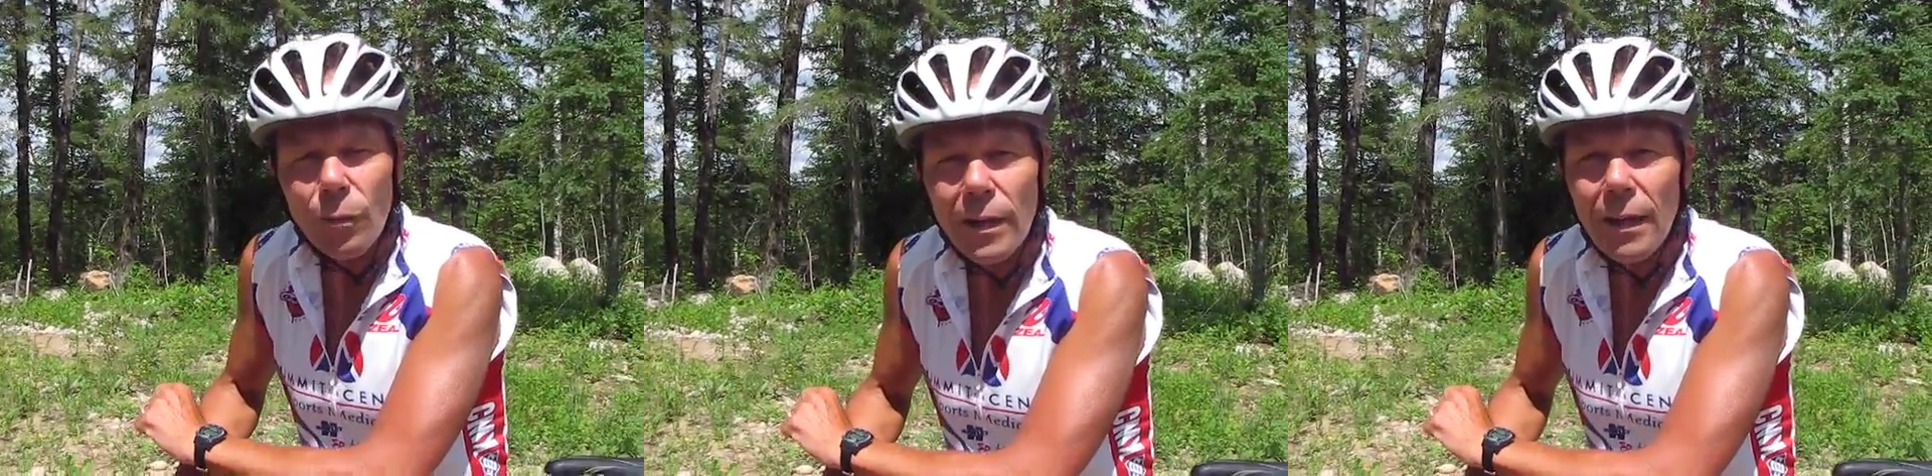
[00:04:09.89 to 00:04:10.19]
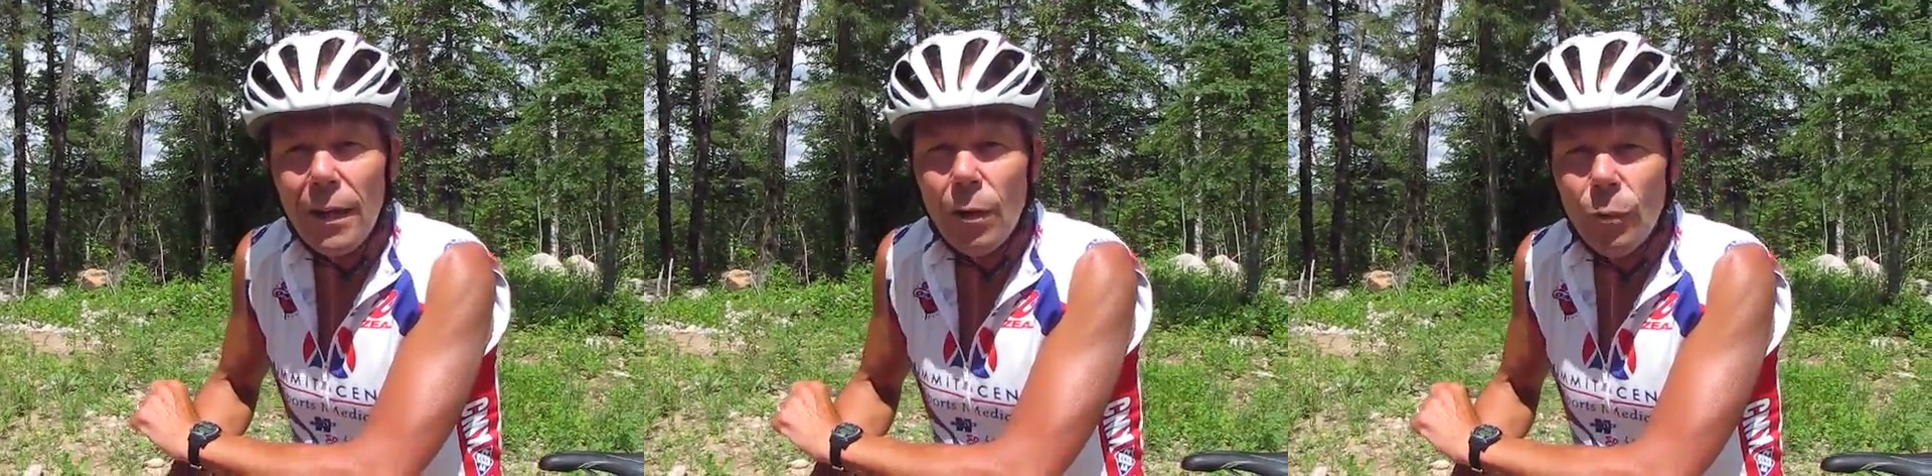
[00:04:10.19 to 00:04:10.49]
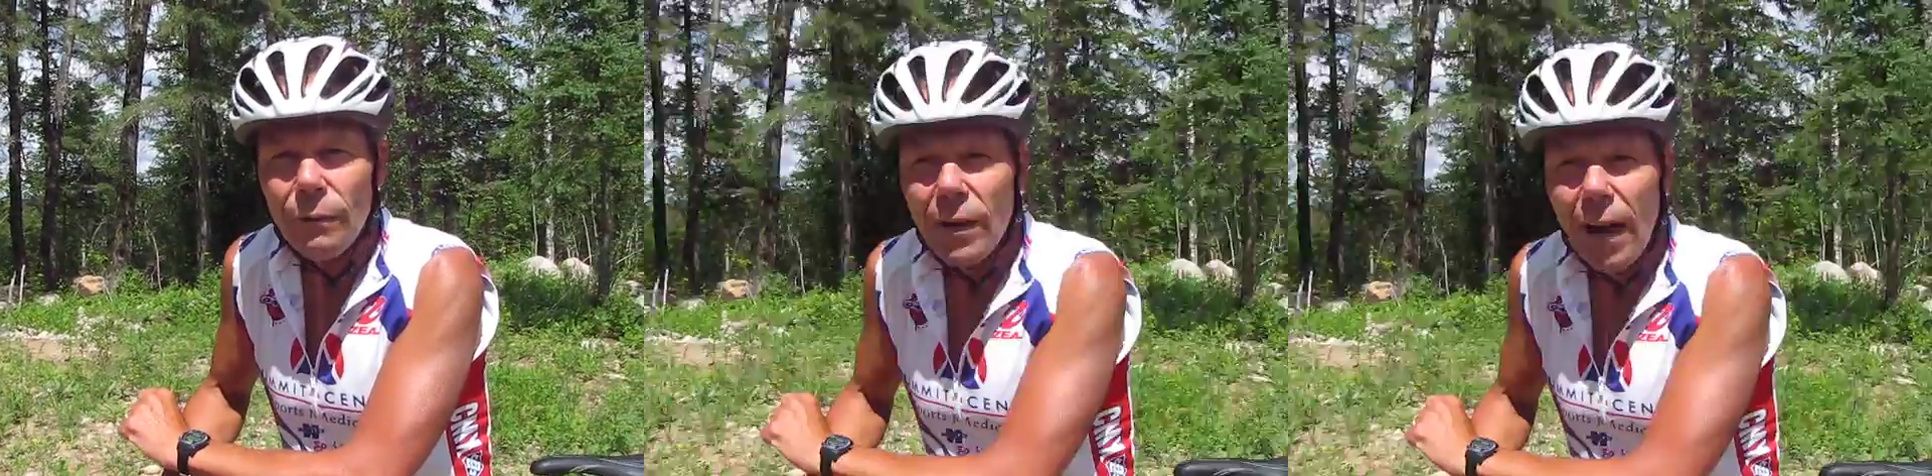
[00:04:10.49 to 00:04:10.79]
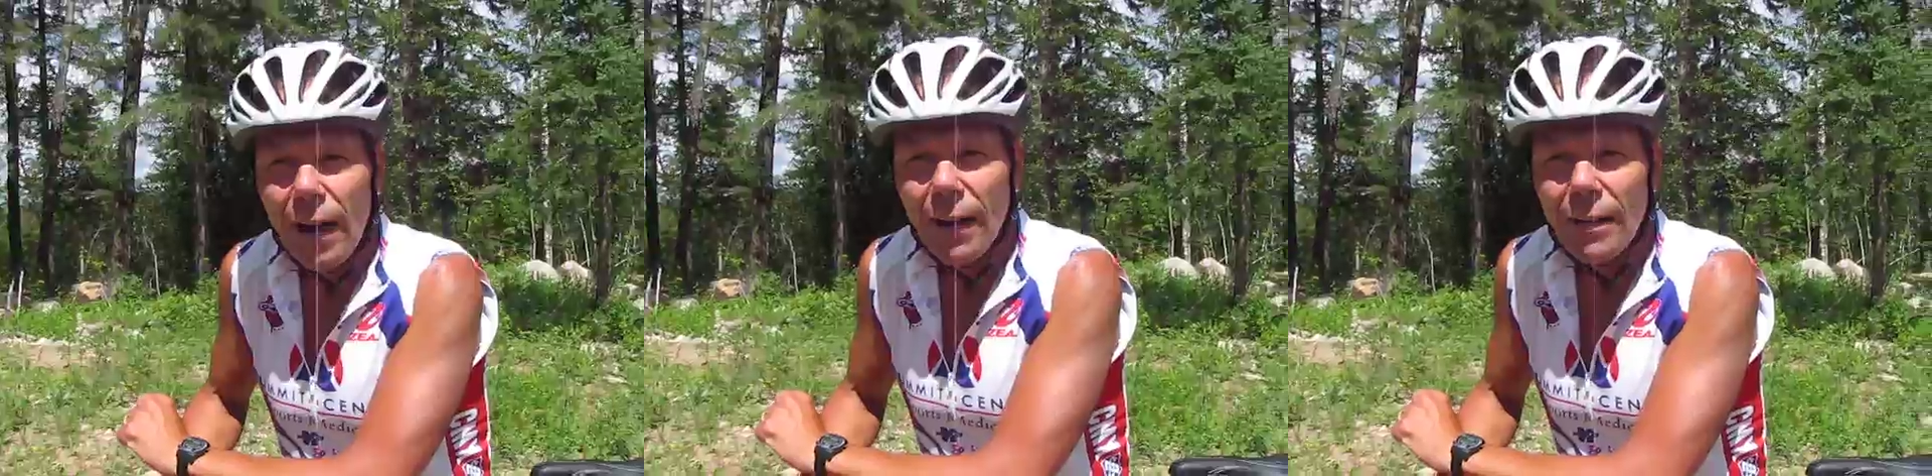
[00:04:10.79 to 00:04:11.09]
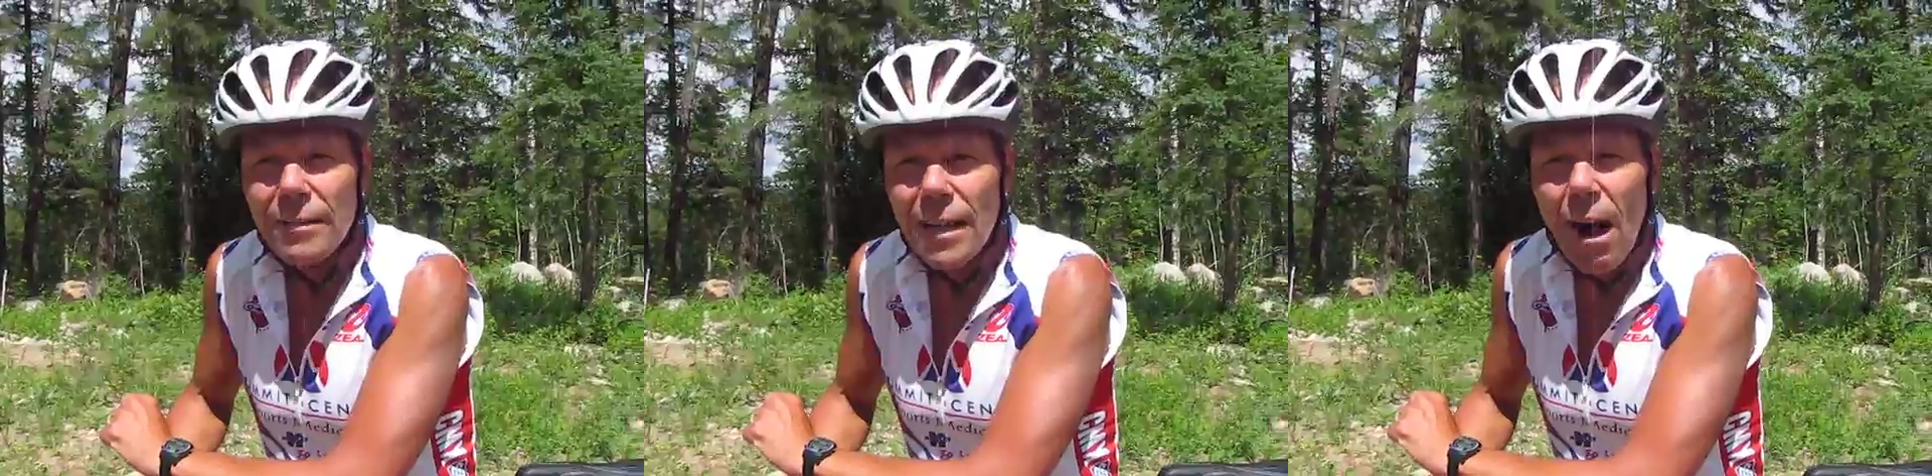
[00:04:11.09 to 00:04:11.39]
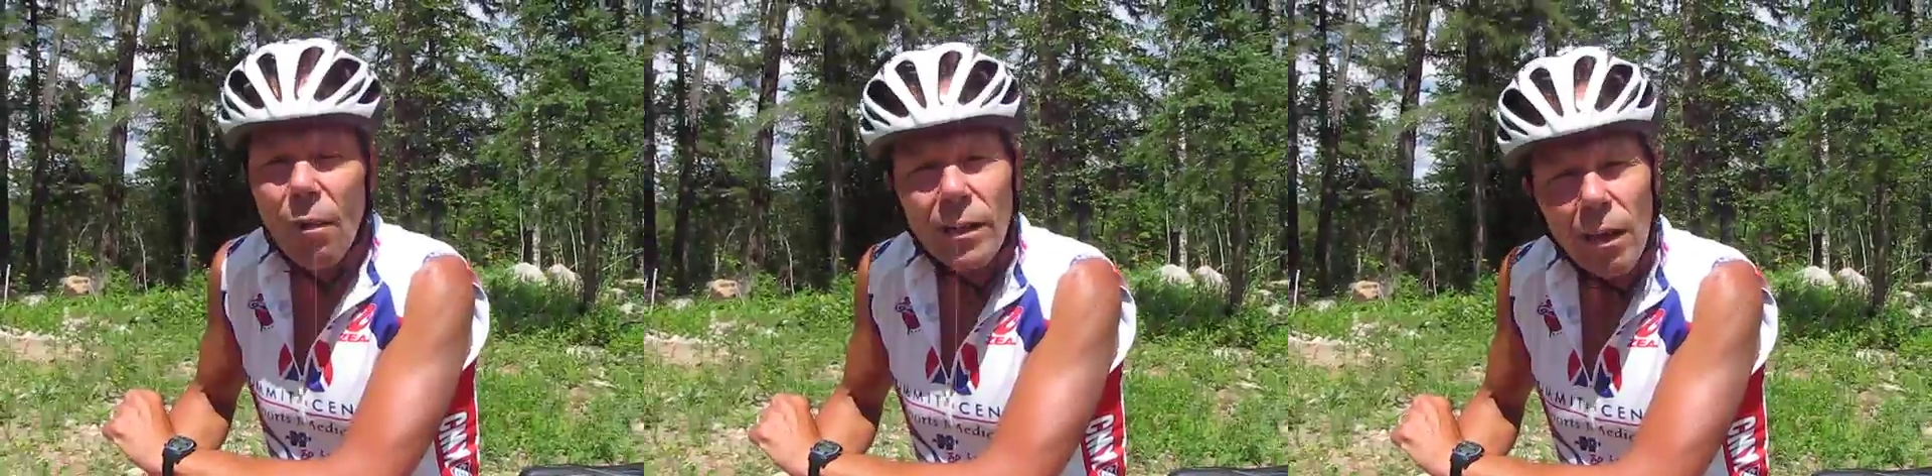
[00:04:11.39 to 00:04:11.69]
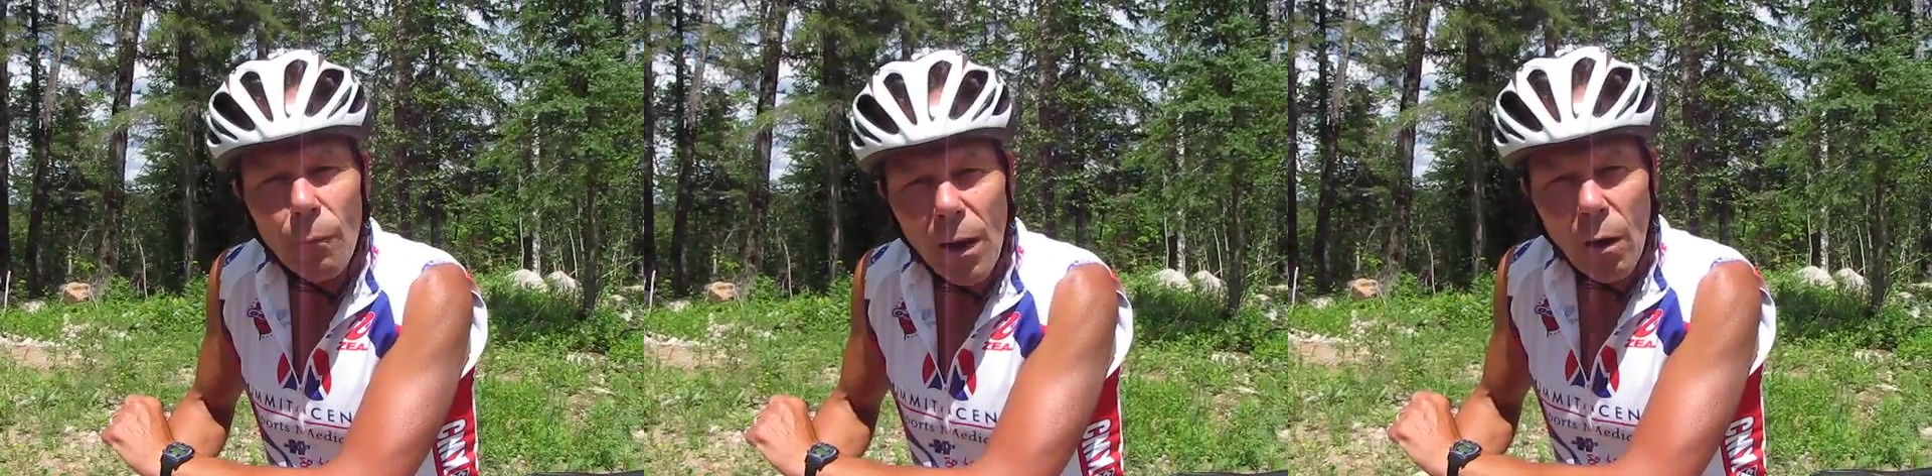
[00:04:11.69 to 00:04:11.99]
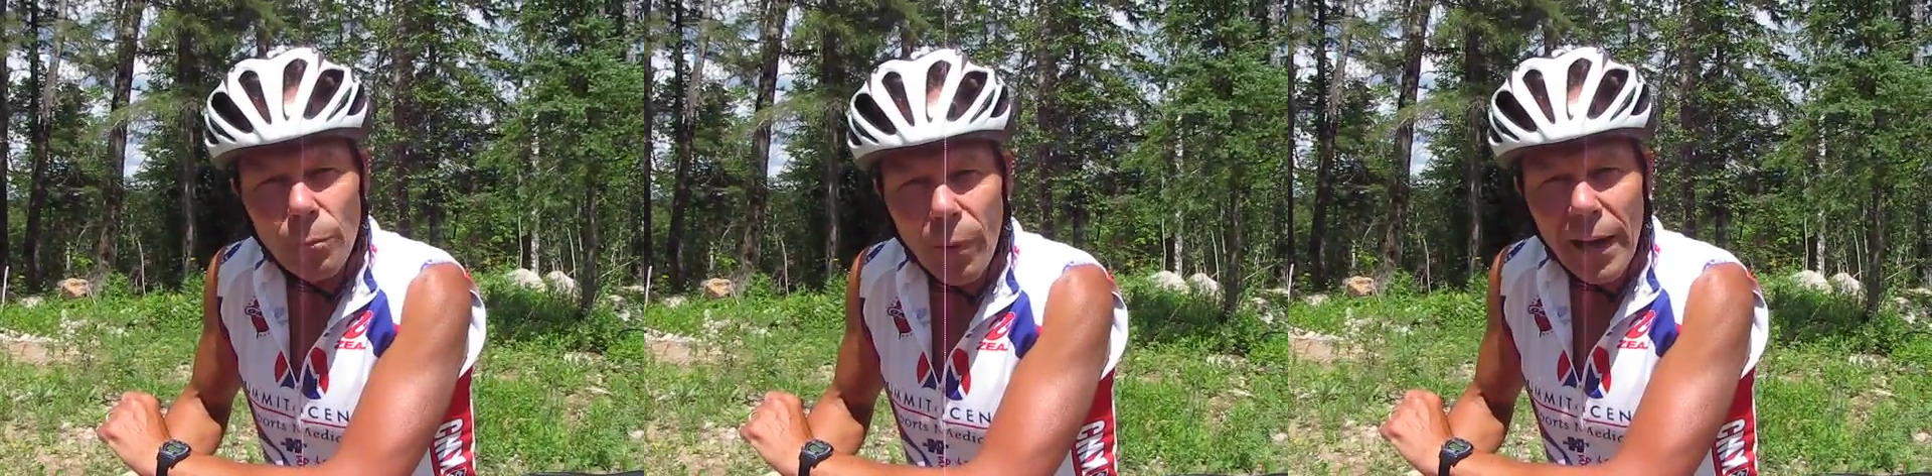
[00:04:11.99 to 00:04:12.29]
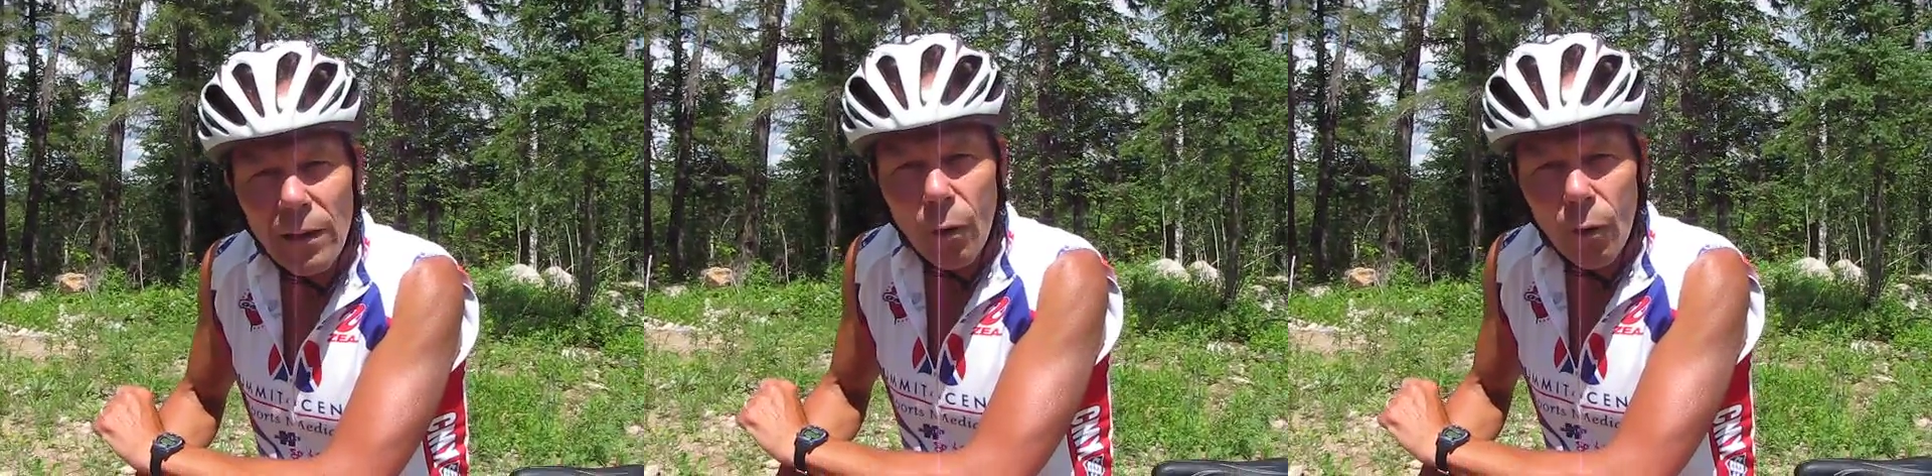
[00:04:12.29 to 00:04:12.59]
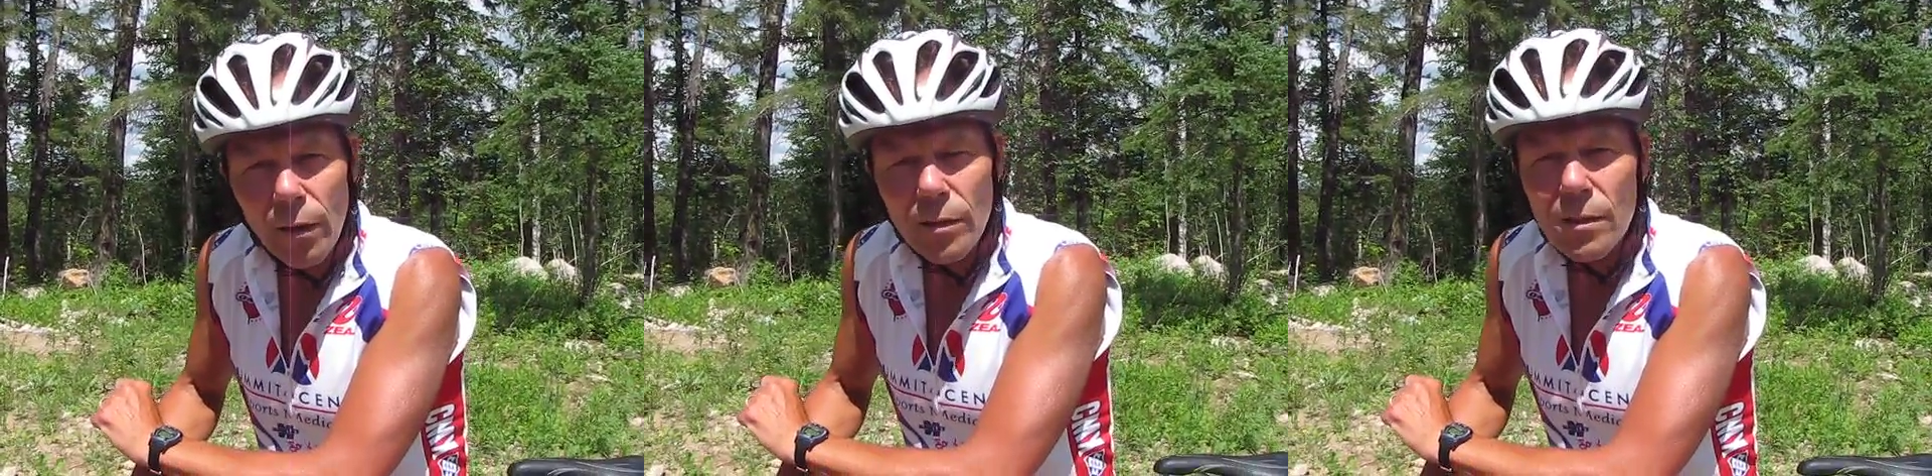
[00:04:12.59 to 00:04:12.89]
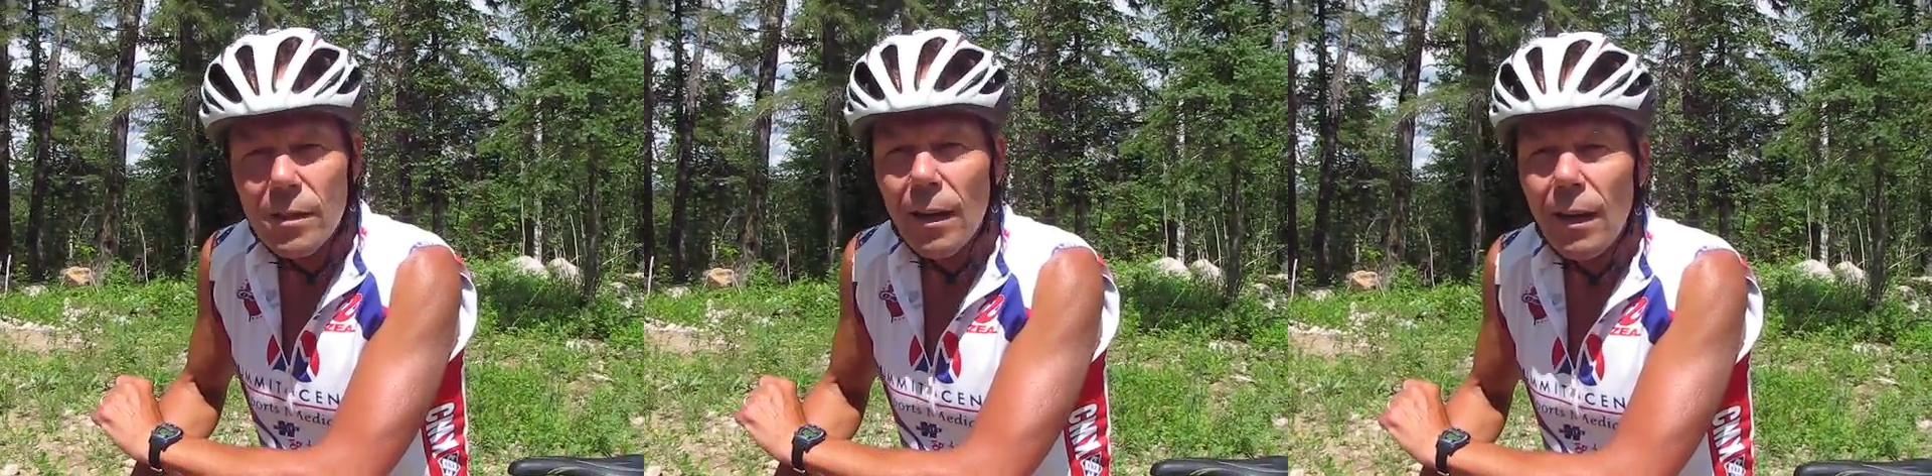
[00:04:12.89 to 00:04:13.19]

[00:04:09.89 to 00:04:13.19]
We've got a downhill mountain bike course,